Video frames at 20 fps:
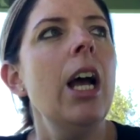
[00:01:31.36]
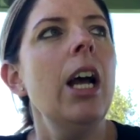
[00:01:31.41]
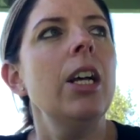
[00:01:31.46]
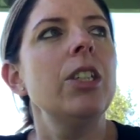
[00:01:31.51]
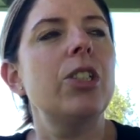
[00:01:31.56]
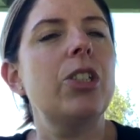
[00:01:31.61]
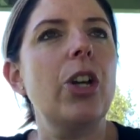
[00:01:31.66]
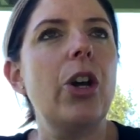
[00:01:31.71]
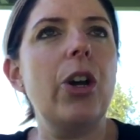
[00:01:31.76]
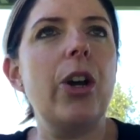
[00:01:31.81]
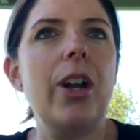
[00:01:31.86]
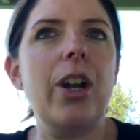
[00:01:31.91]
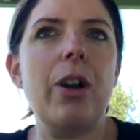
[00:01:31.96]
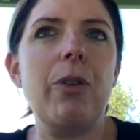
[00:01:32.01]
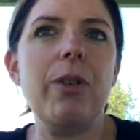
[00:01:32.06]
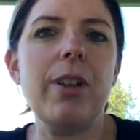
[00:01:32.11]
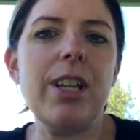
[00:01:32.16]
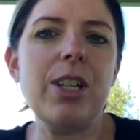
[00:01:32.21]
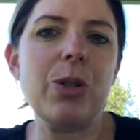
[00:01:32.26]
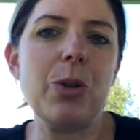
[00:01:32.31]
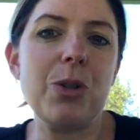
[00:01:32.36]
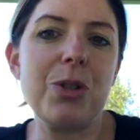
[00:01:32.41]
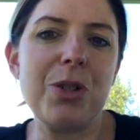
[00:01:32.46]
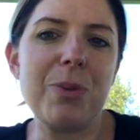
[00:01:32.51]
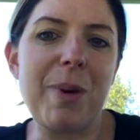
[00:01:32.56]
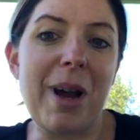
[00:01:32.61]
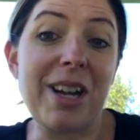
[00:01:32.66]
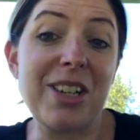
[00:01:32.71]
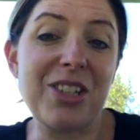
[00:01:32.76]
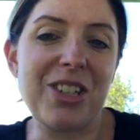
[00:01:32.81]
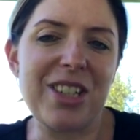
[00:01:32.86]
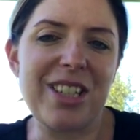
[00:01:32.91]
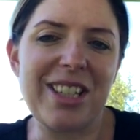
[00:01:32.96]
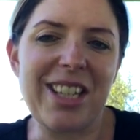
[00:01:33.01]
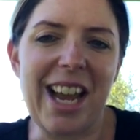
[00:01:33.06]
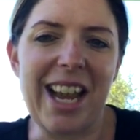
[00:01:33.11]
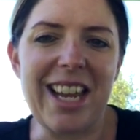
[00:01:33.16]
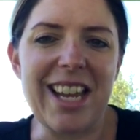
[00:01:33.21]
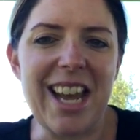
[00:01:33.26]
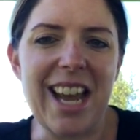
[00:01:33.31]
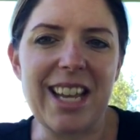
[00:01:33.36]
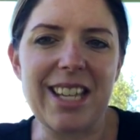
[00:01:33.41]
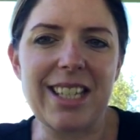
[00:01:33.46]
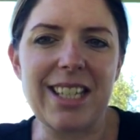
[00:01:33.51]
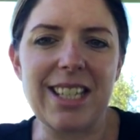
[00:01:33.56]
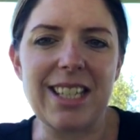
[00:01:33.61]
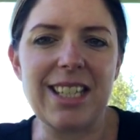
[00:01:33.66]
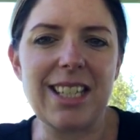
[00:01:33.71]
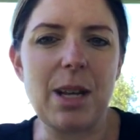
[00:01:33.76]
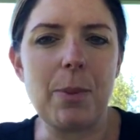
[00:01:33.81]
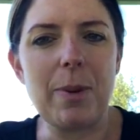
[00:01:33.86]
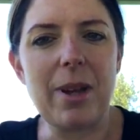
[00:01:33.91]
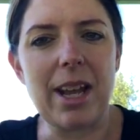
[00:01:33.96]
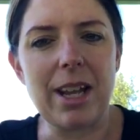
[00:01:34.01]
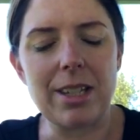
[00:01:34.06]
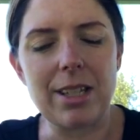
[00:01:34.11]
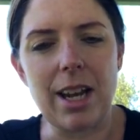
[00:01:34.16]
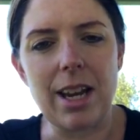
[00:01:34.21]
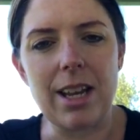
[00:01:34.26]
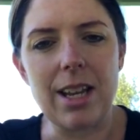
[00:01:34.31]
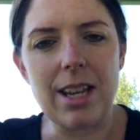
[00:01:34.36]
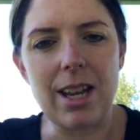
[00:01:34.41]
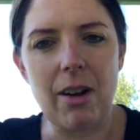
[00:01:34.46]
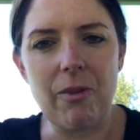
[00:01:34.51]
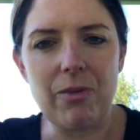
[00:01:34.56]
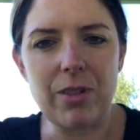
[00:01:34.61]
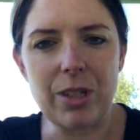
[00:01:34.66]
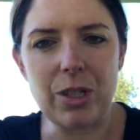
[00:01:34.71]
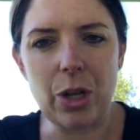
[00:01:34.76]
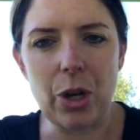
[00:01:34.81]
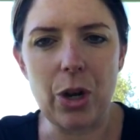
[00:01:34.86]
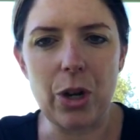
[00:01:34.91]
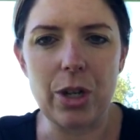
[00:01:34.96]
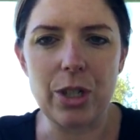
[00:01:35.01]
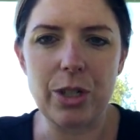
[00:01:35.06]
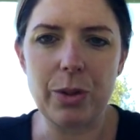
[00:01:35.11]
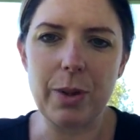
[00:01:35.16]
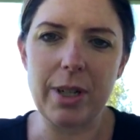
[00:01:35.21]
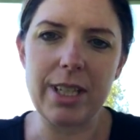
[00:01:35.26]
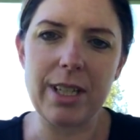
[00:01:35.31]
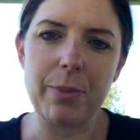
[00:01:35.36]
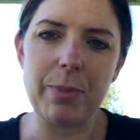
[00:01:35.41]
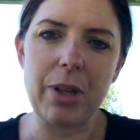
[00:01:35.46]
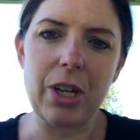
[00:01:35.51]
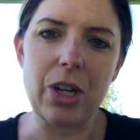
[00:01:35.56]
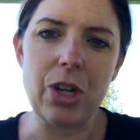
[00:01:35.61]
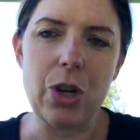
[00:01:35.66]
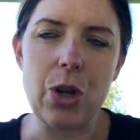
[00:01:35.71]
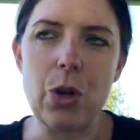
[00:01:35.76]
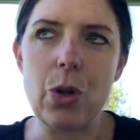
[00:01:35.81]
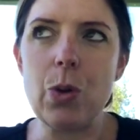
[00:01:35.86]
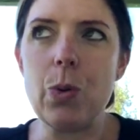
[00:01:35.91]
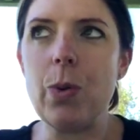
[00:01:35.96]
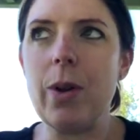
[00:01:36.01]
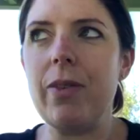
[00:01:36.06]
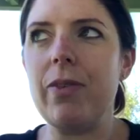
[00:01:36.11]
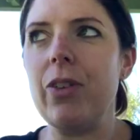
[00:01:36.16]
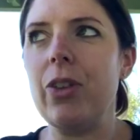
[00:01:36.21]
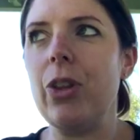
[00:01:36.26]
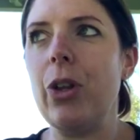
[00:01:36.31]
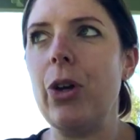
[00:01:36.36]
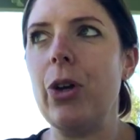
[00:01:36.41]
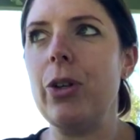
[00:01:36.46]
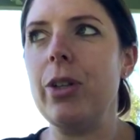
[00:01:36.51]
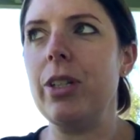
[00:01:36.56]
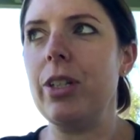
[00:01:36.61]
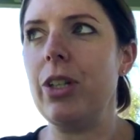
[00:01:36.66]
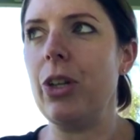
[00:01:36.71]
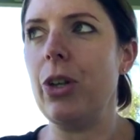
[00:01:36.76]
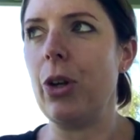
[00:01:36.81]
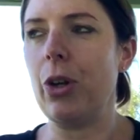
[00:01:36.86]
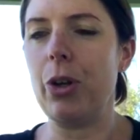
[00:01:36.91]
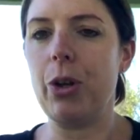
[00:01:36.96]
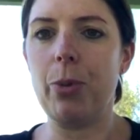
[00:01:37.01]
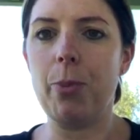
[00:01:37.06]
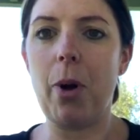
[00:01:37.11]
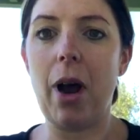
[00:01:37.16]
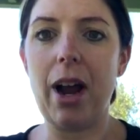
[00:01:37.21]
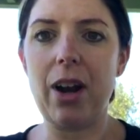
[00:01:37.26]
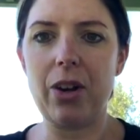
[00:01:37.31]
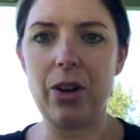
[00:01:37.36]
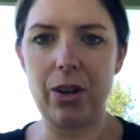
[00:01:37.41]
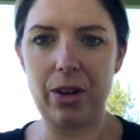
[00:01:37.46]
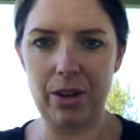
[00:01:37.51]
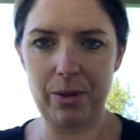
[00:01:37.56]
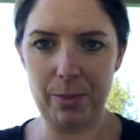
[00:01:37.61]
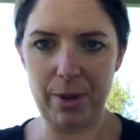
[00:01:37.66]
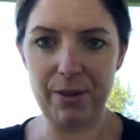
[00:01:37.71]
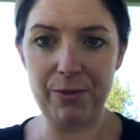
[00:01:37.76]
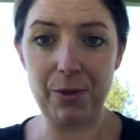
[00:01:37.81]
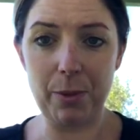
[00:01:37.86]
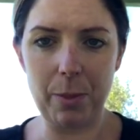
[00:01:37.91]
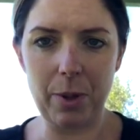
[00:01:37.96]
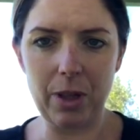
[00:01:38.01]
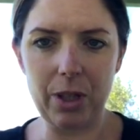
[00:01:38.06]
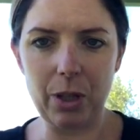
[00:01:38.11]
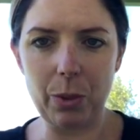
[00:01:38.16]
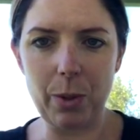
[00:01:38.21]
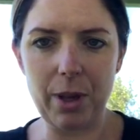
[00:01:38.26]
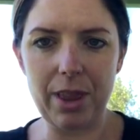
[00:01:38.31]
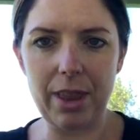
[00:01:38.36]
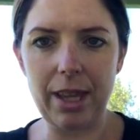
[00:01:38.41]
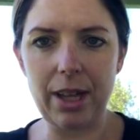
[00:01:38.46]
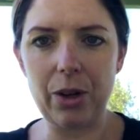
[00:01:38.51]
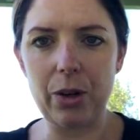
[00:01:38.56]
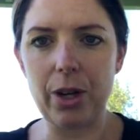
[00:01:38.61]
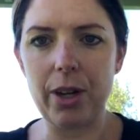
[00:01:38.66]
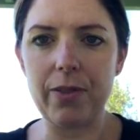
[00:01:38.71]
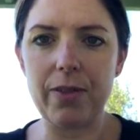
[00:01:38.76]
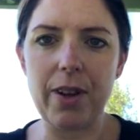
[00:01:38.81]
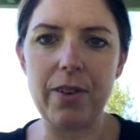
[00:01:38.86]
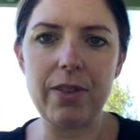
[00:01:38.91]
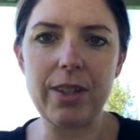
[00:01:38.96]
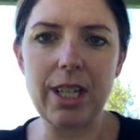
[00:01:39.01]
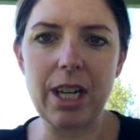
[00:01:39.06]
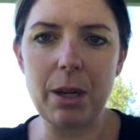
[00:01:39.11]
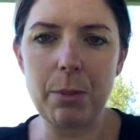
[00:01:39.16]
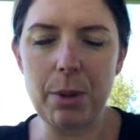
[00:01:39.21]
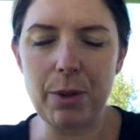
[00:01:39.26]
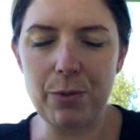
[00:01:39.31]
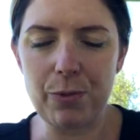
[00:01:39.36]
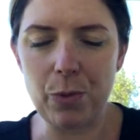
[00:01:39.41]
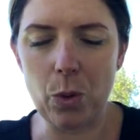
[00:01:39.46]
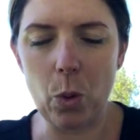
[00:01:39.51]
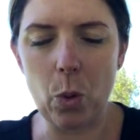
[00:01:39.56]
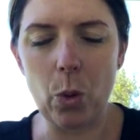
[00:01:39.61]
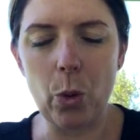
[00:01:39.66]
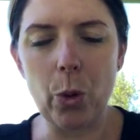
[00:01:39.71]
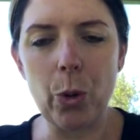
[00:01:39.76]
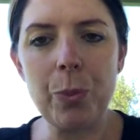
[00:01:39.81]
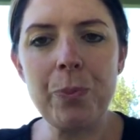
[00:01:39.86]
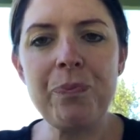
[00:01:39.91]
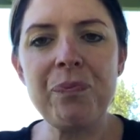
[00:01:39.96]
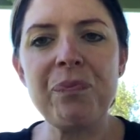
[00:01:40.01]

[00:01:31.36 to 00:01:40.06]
So, and I really talked about just saying yes and stepping outside of your comfort zone and doing something new, even though, you know, you might not be familiar with it or you've never done it before.